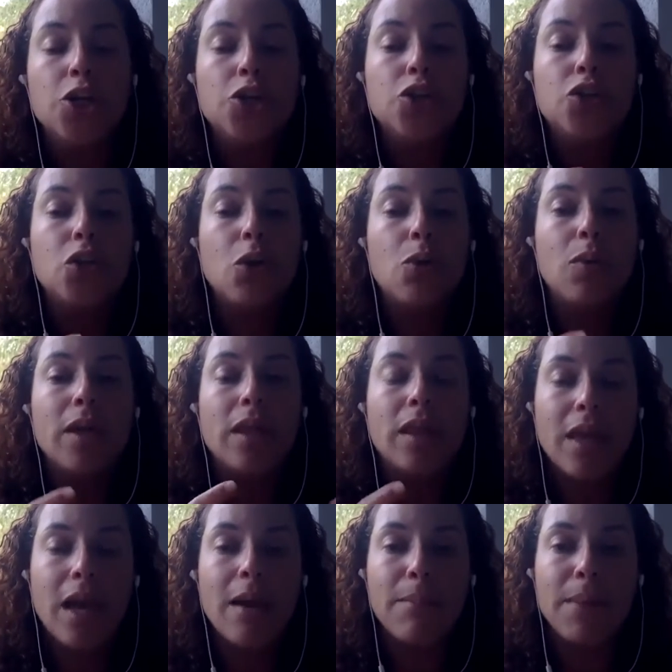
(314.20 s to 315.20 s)
So with
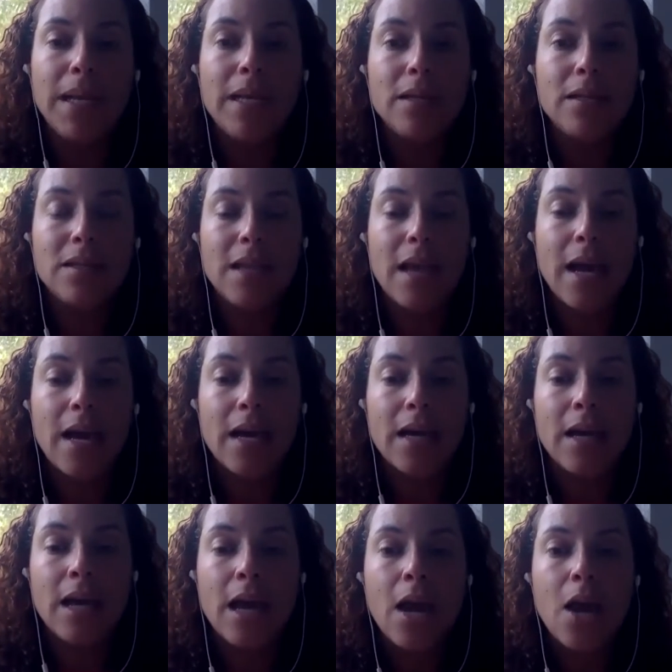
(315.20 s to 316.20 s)
that being
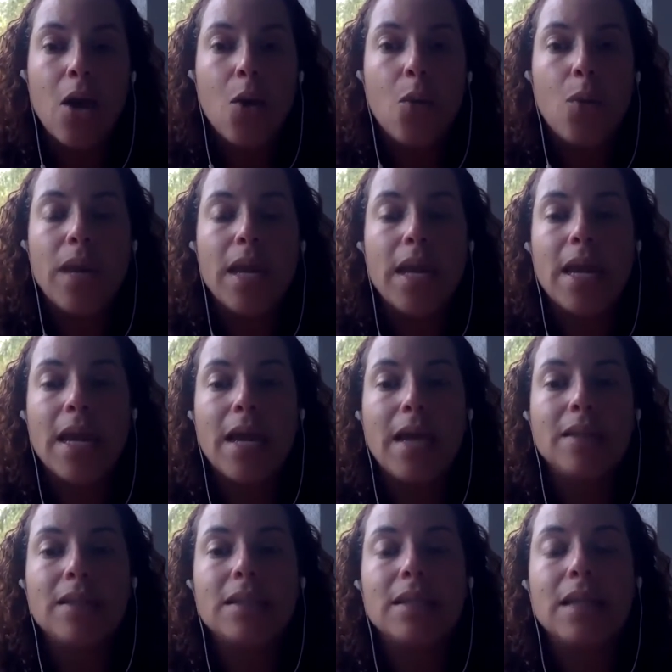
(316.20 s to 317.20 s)
said, we
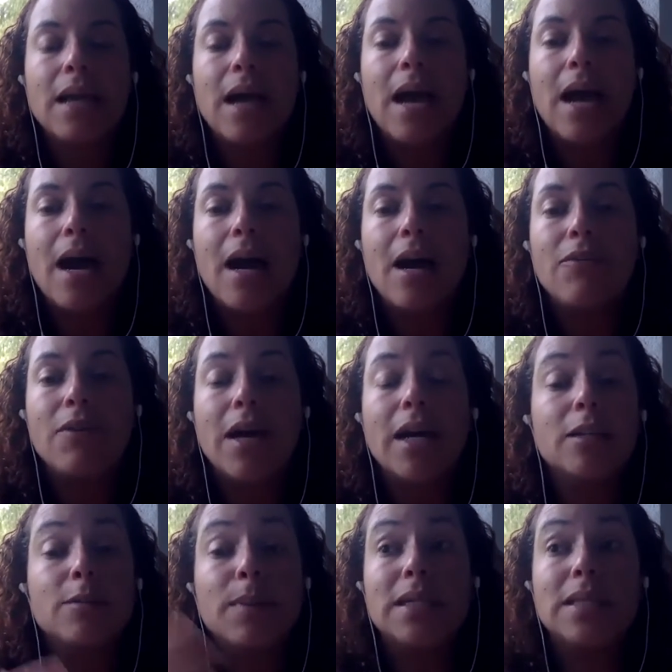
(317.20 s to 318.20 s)
can't have
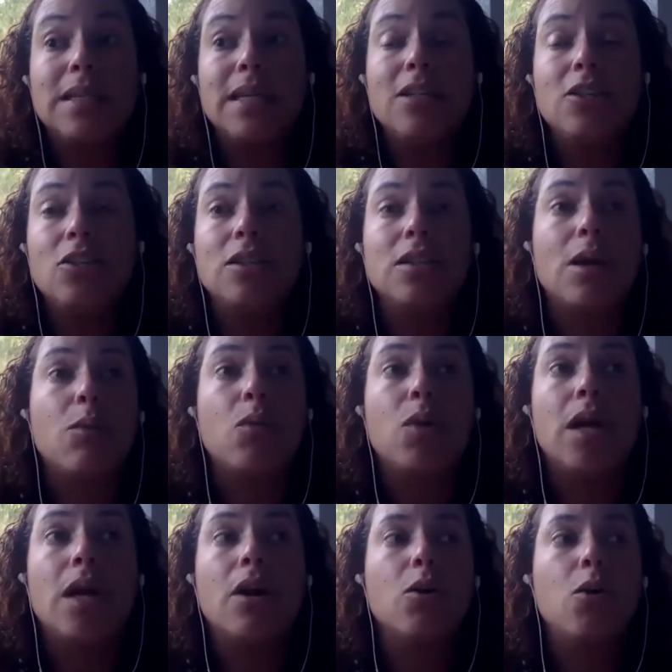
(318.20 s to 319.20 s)
expectations that
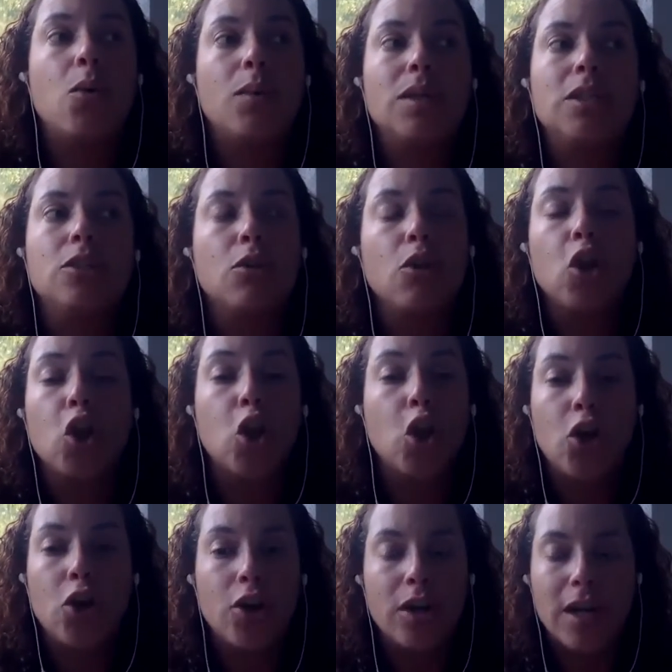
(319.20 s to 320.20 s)
we are going to
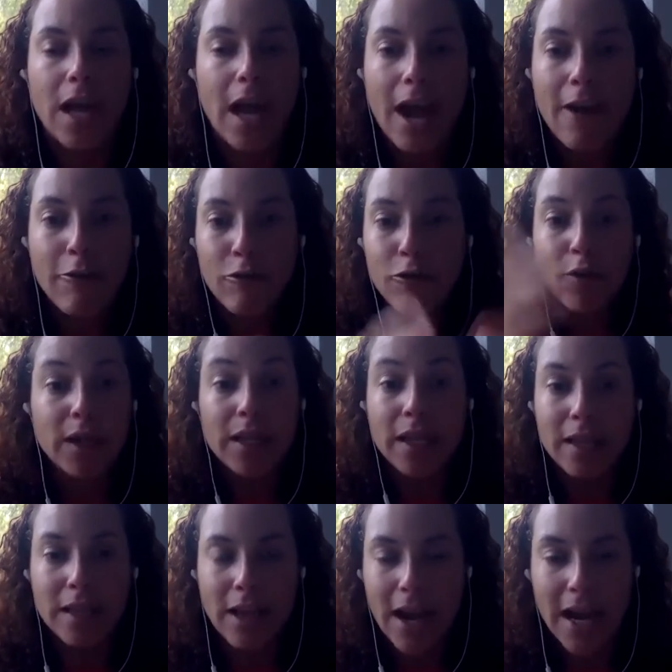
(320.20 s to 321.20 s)
learn
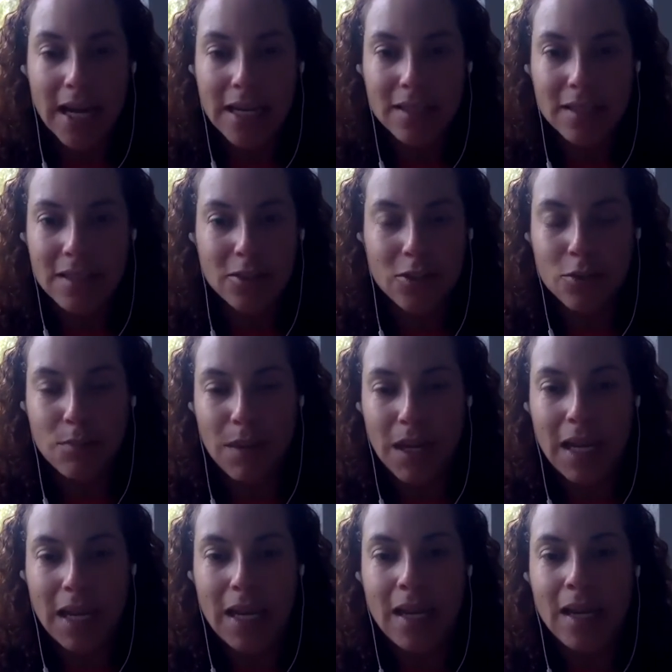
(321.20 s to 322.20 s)
everything that has to
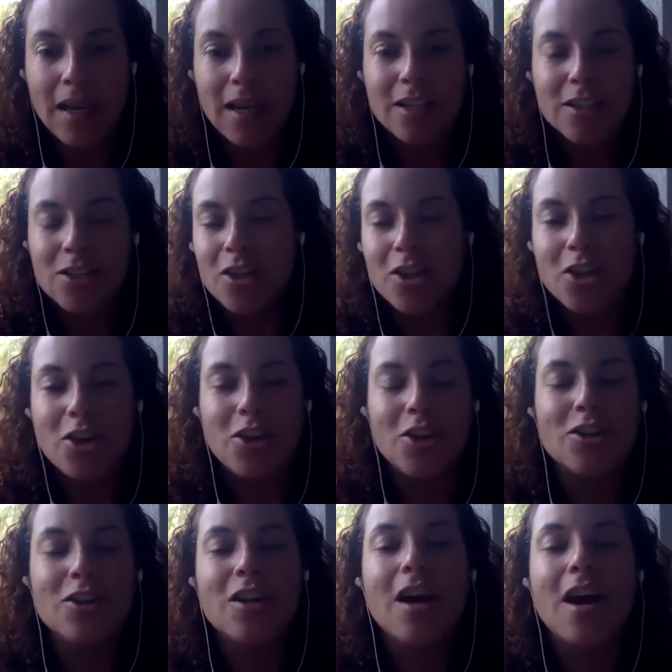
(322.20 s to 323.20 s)
be to
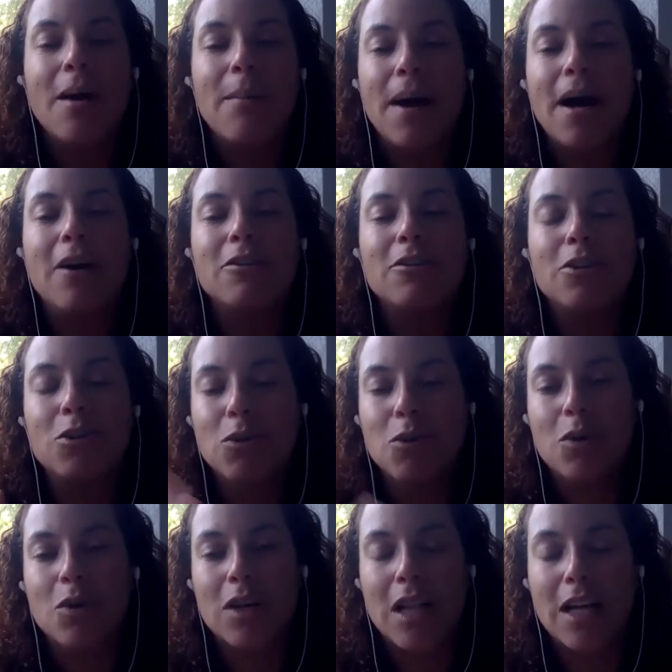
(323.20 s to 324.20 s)
learn about
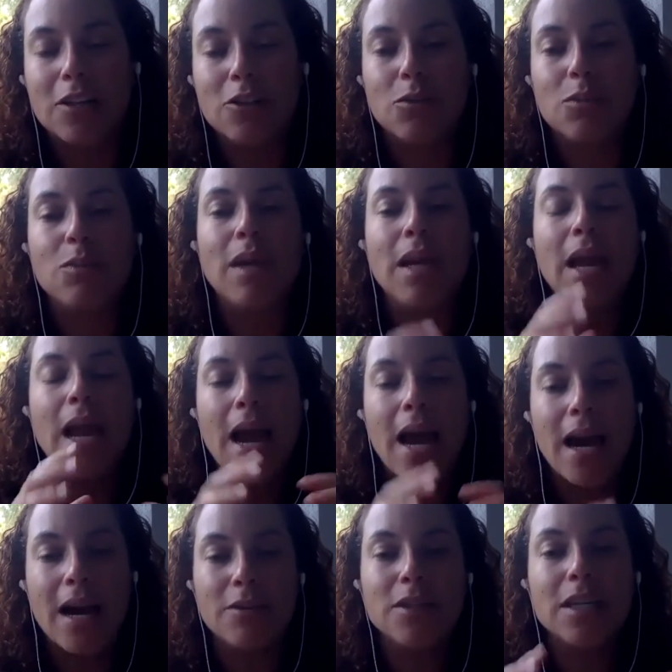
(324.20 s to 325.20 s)
Google Classroom. We
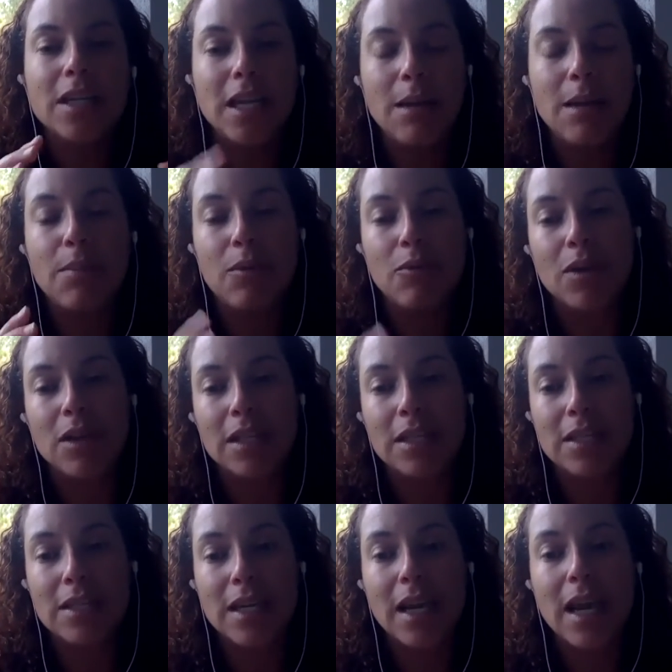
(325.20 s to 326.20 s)
have to keep it
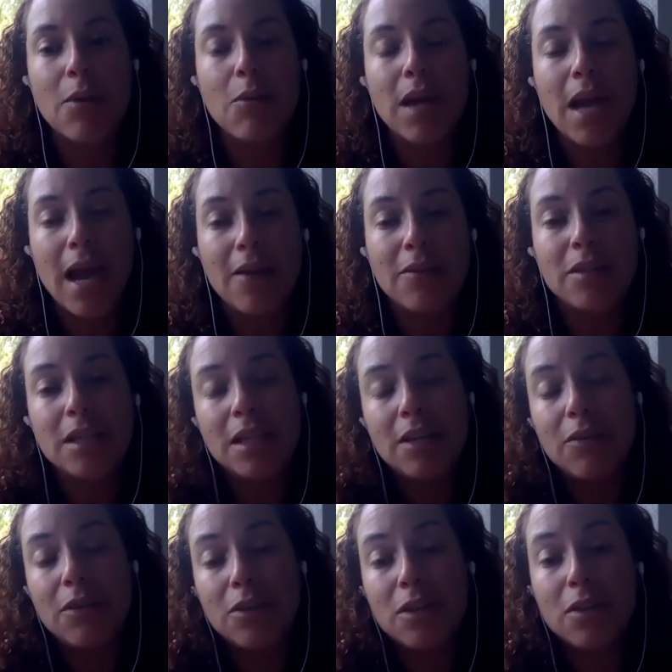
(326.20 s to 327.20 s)
realistic, and we have to
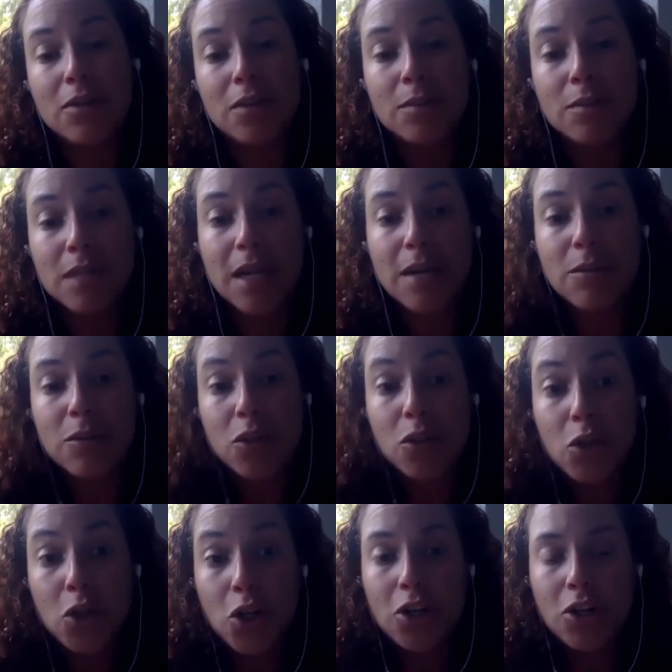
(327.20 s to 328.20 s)
give ourselves some time to
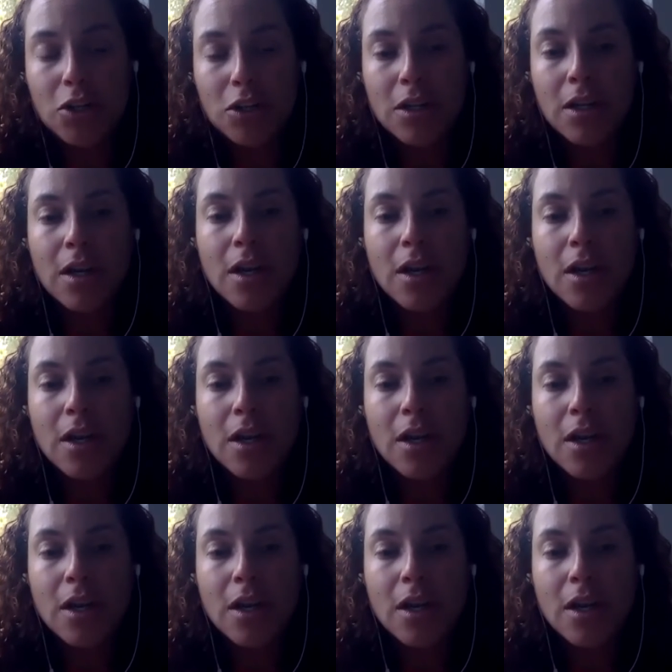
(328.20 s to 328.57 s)
learn.